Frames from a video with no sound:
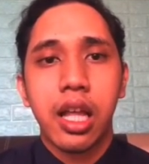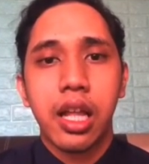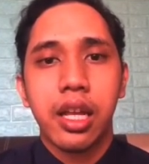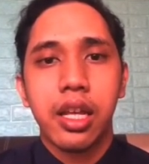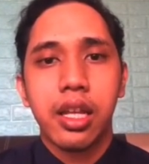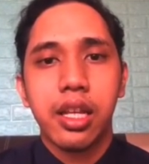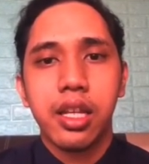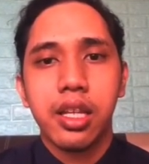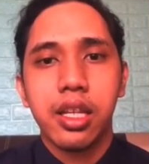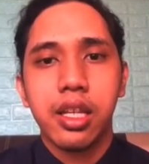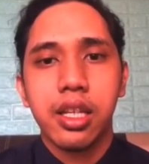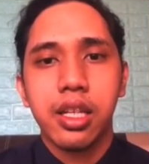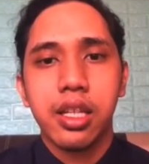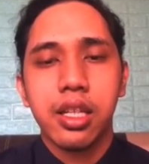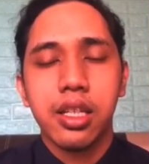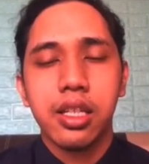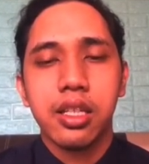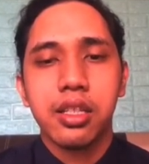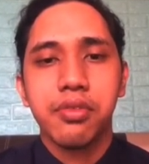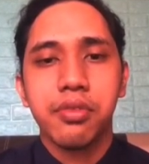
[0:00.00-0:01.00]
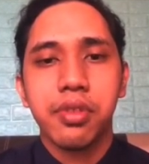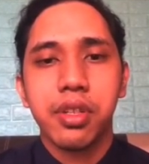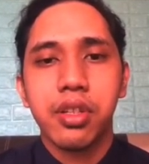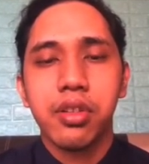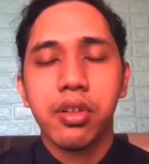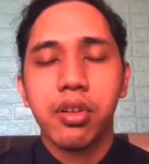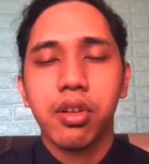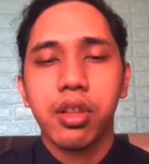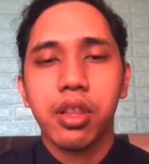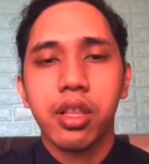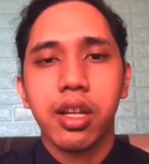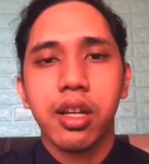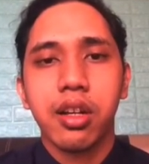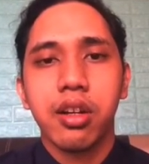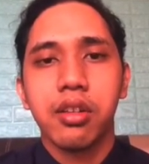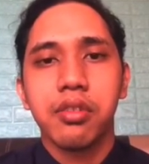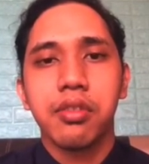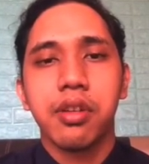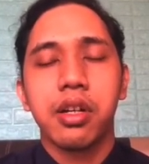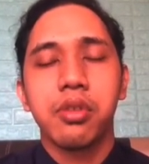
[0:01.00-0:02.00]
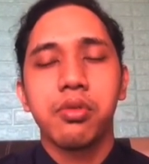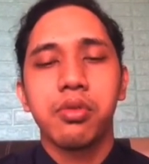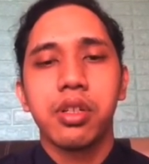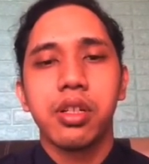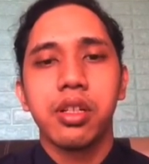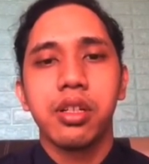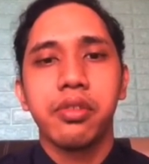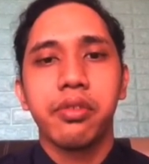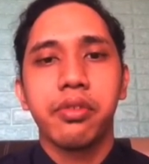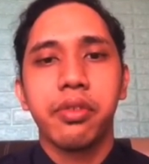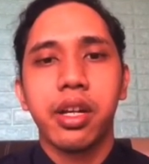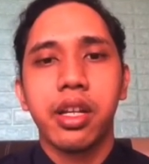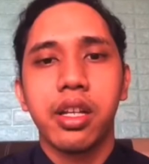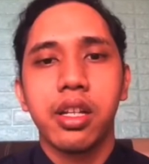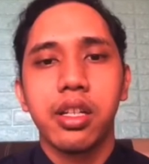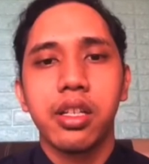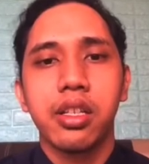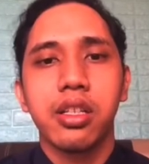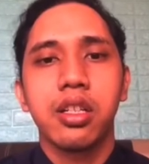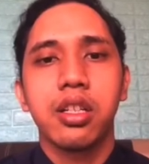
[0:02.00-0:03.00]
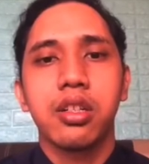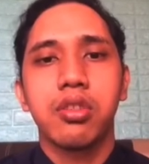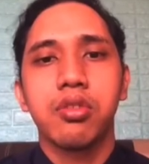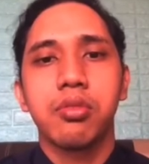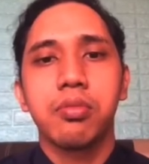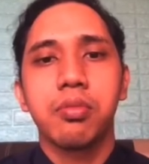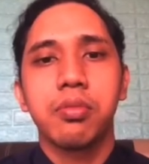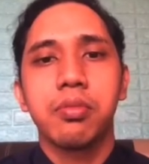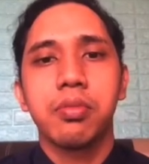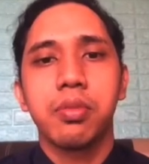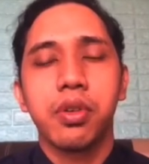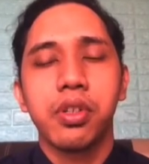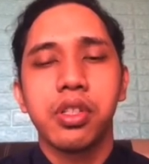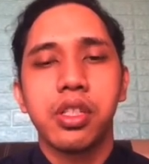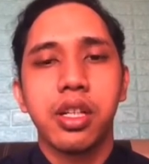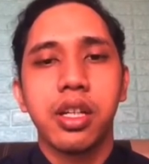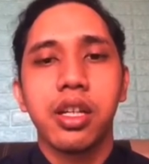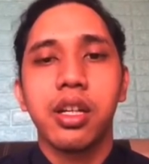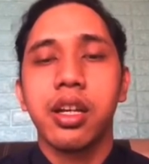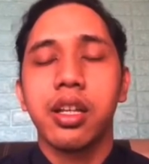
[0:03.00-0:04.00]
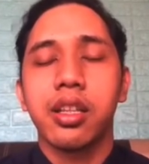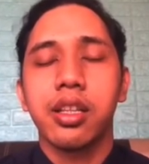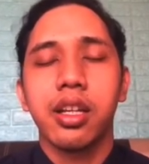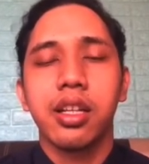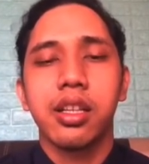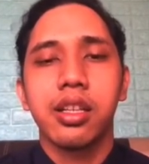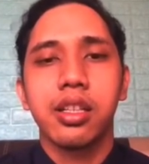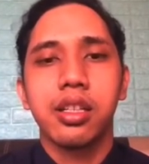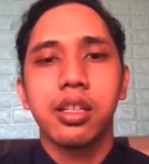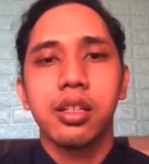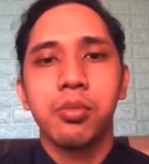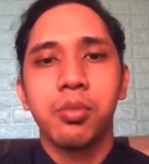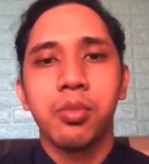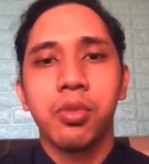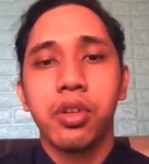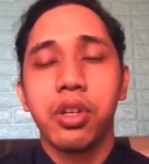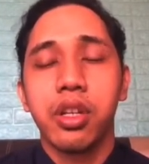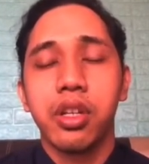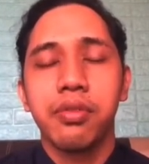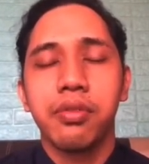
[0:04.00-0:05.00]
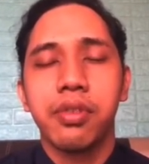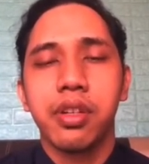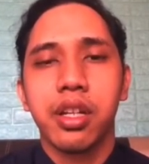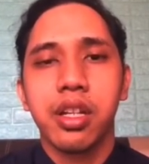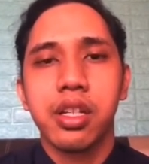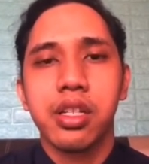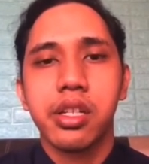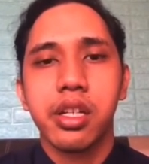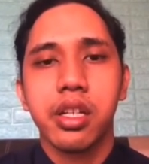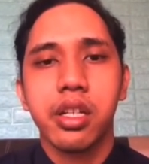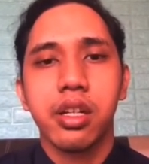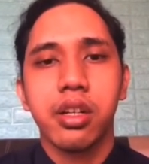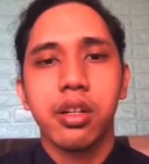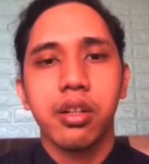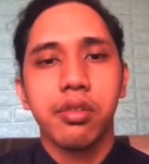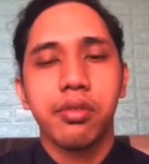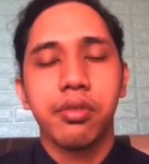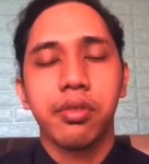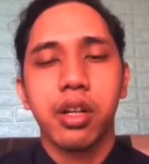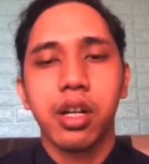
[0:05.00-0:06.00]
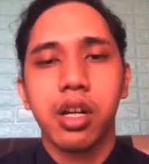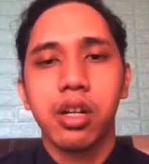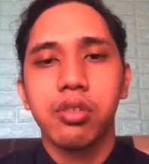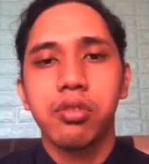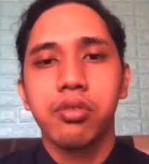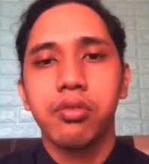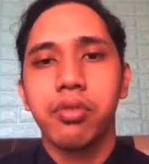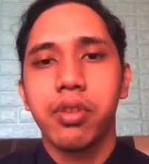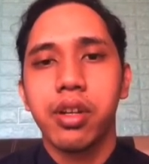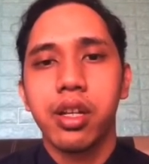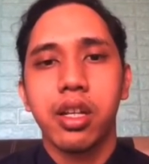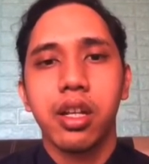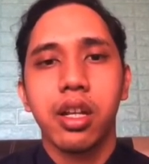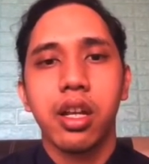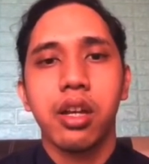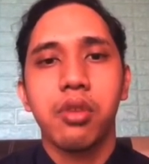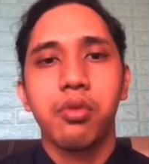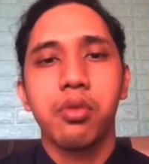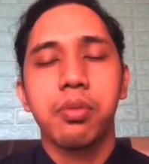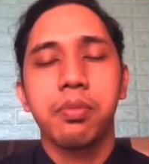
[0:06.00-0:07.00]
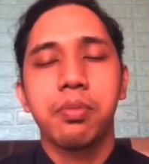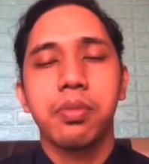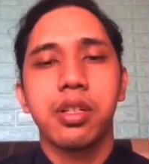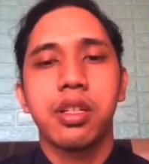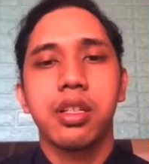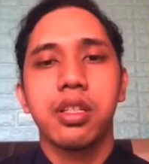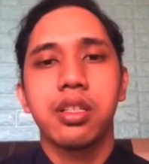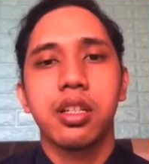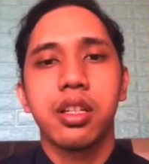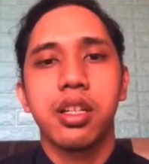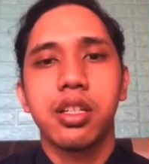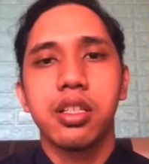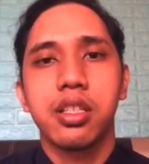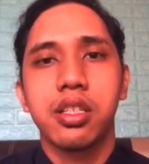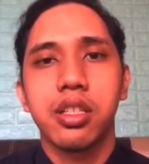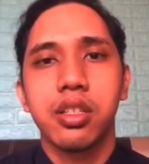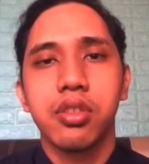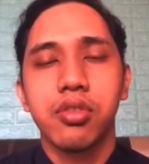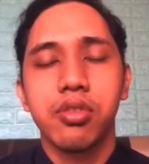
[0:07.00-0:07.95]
This video content of our final year group project entitled Modification of Chaum van Antwerpen signature